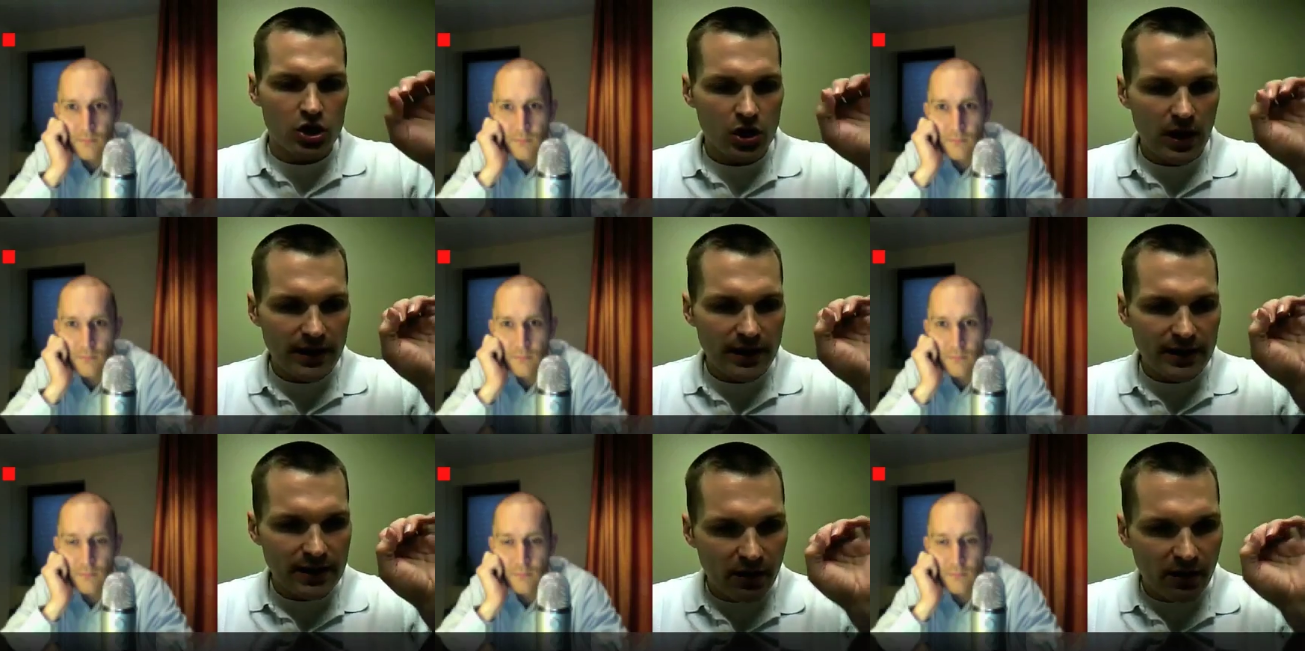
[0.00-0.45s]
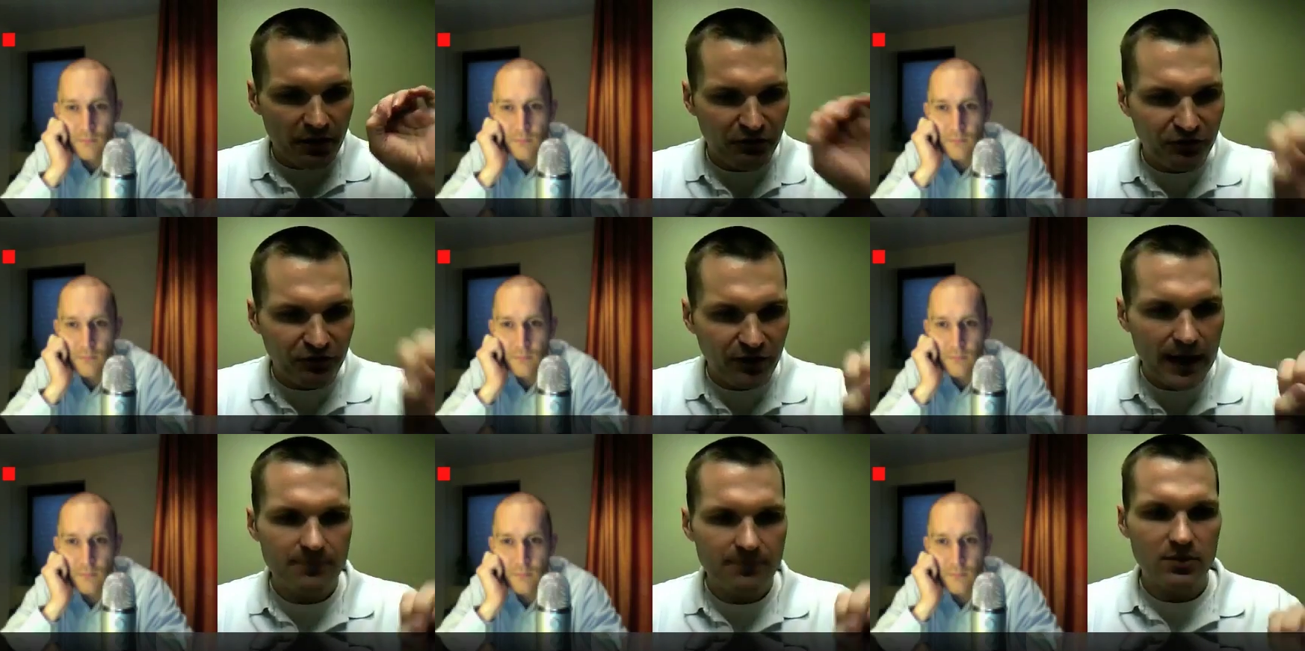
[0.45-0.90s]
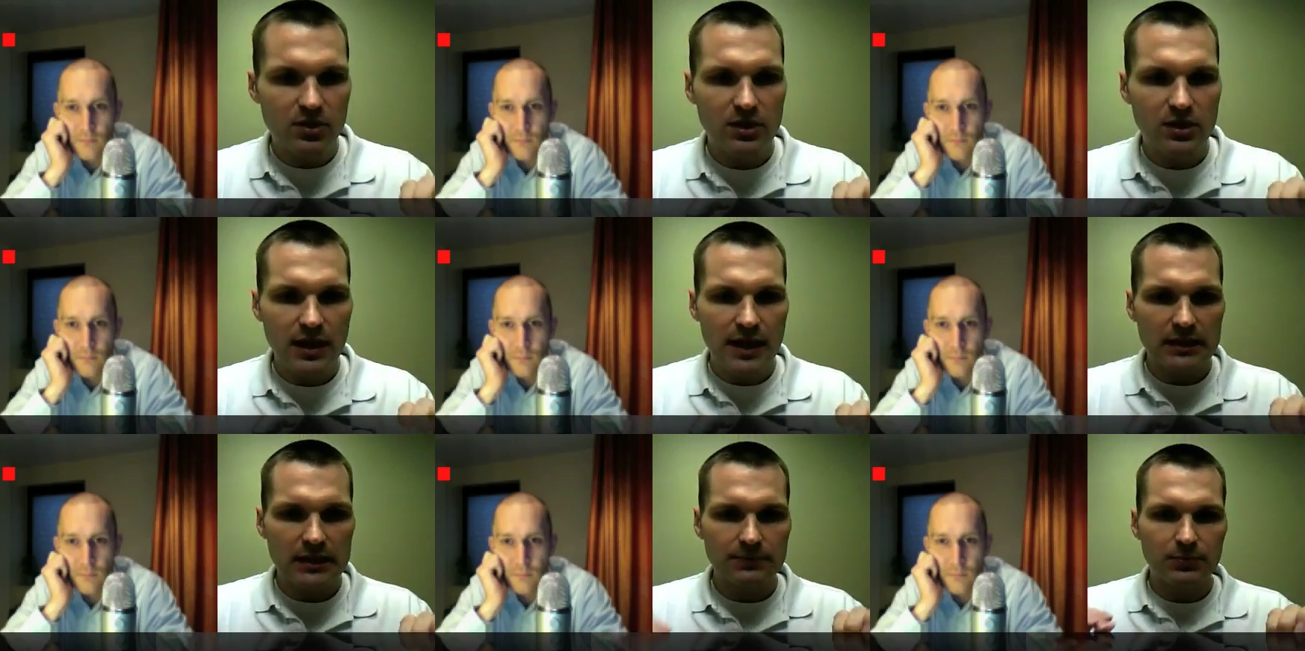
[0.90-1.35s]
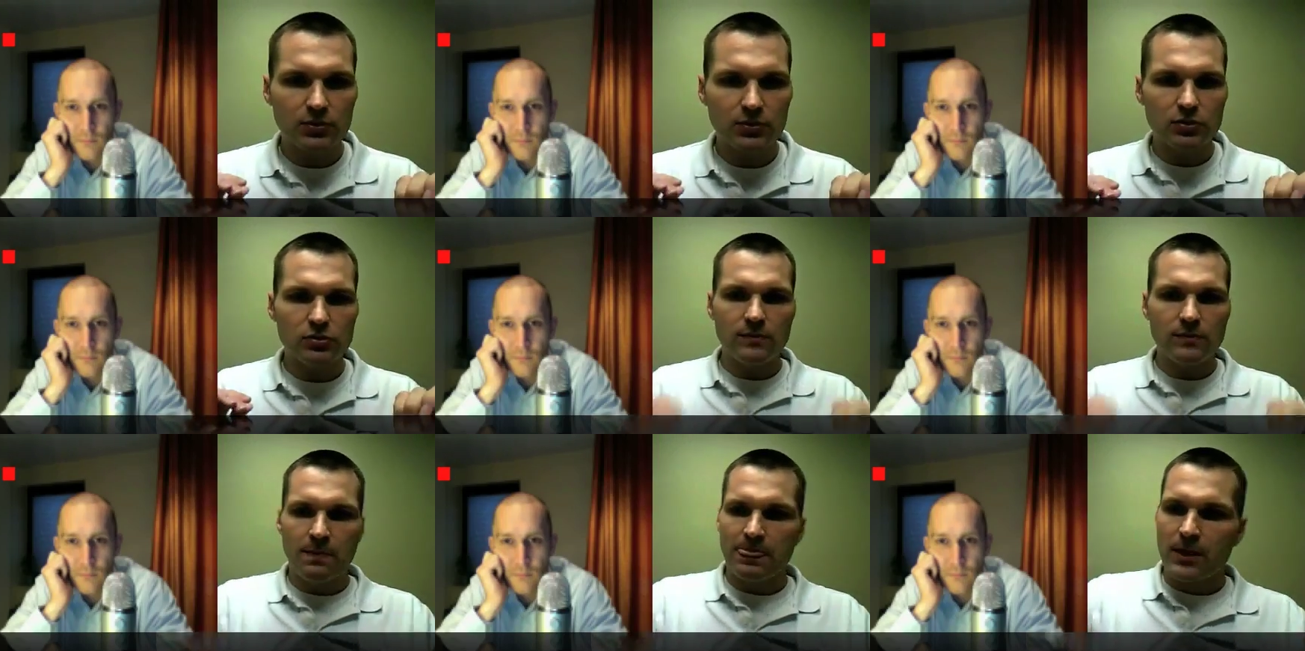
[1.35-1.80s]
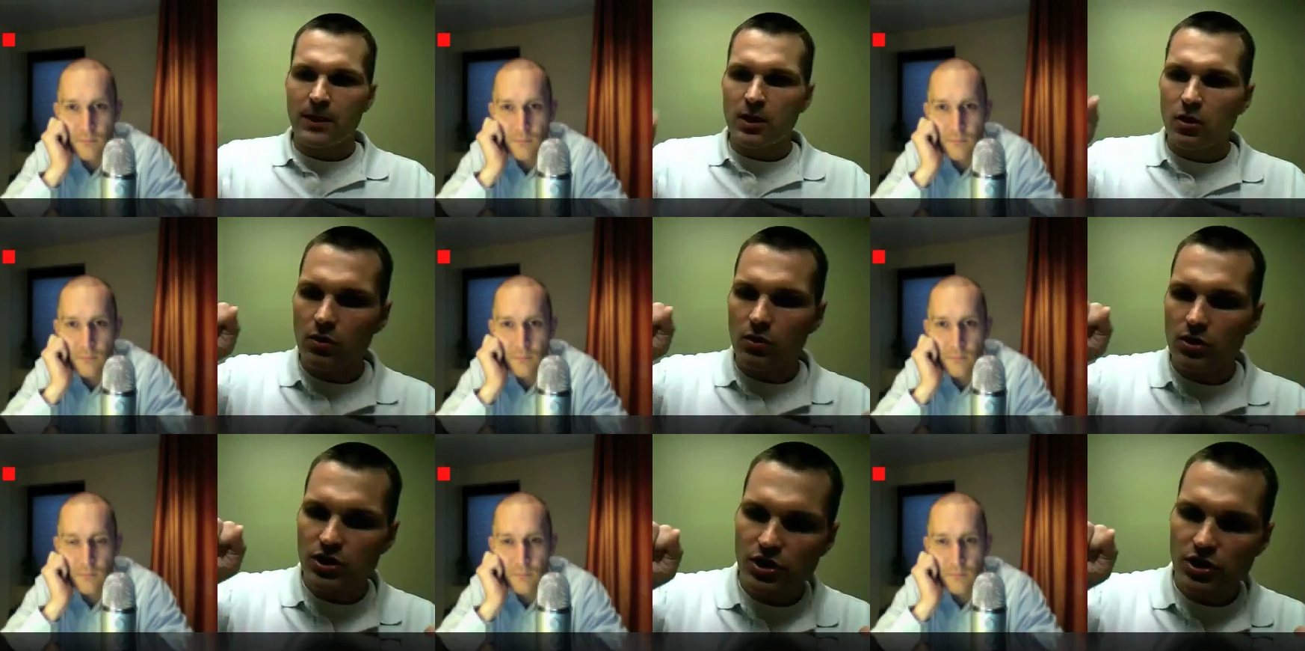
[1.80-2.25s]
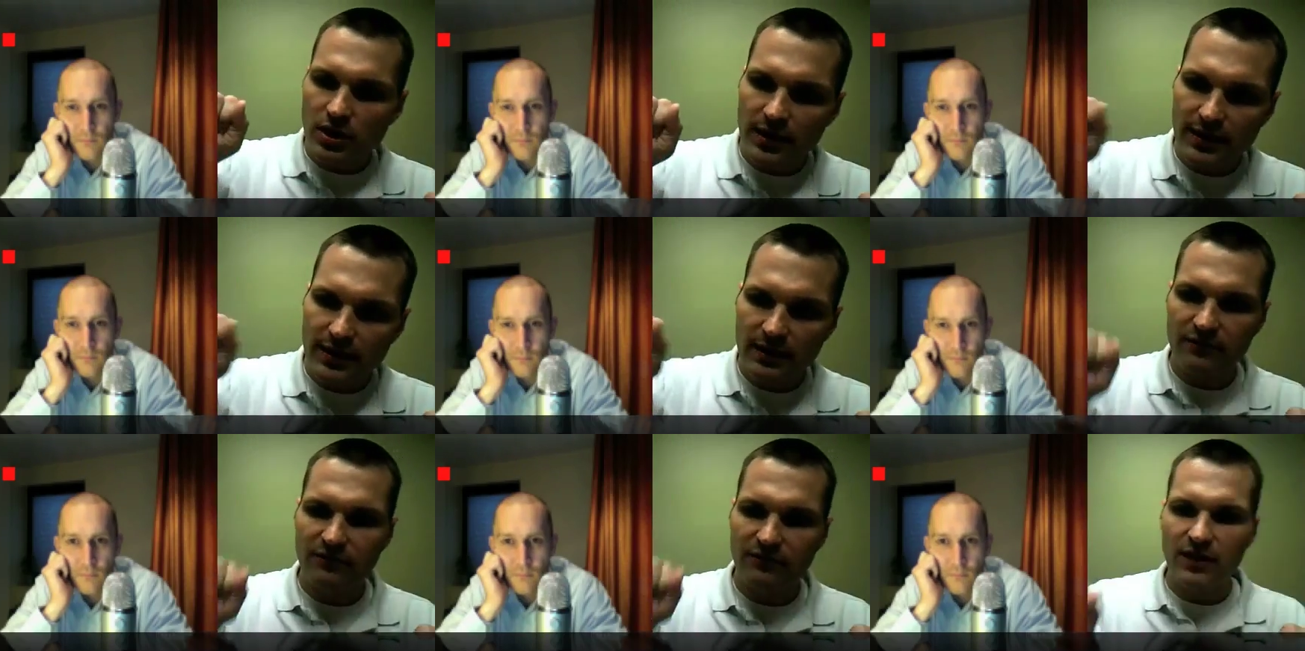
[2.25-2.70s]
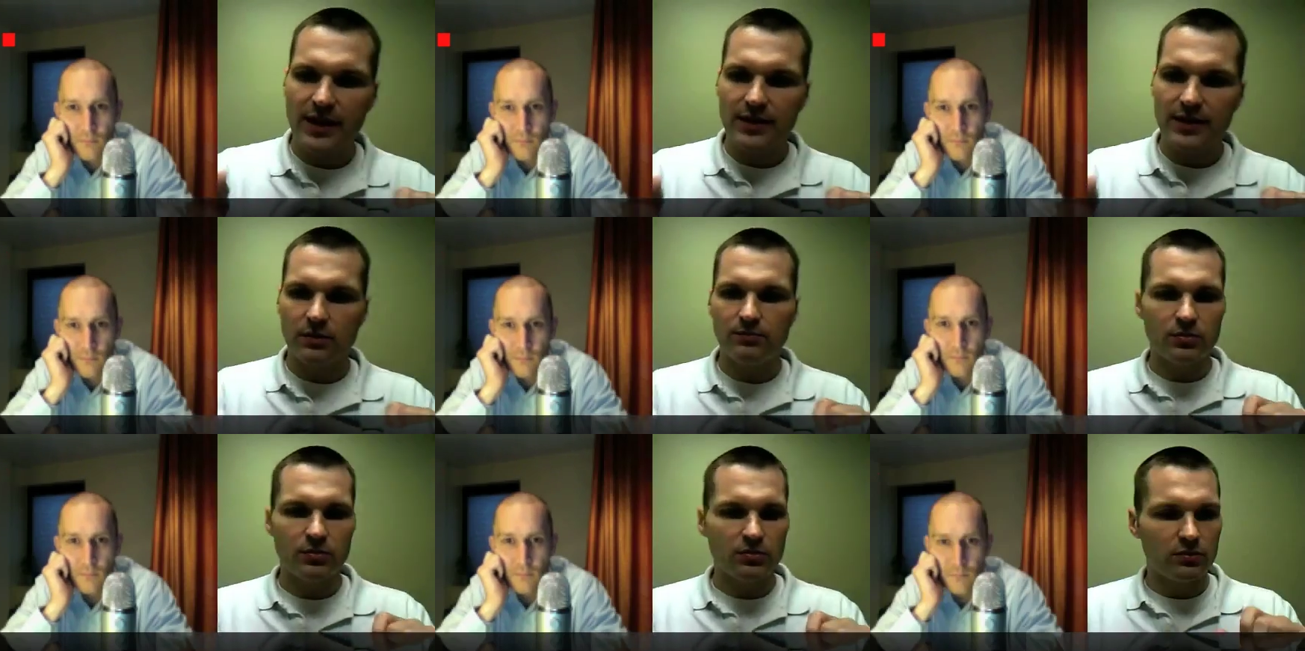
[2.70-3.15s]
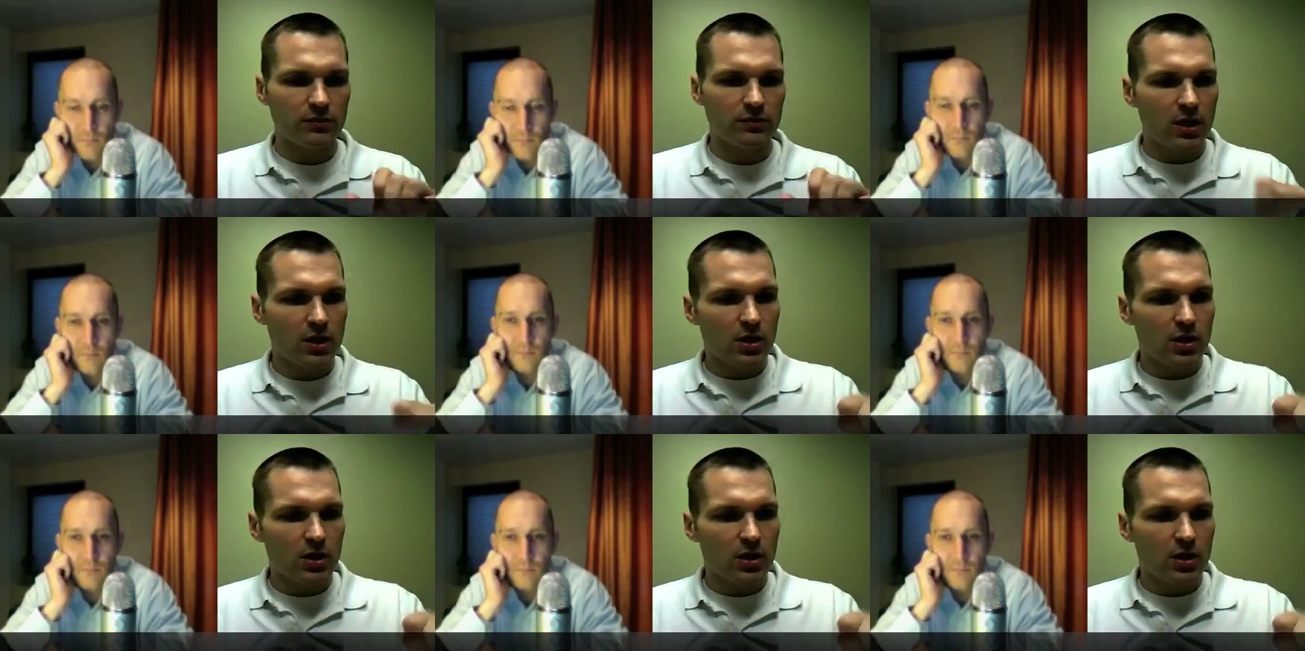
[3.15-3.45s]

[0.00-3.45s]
Speaker 1: should I get a fiberglass pool or should I get a vinyl pool?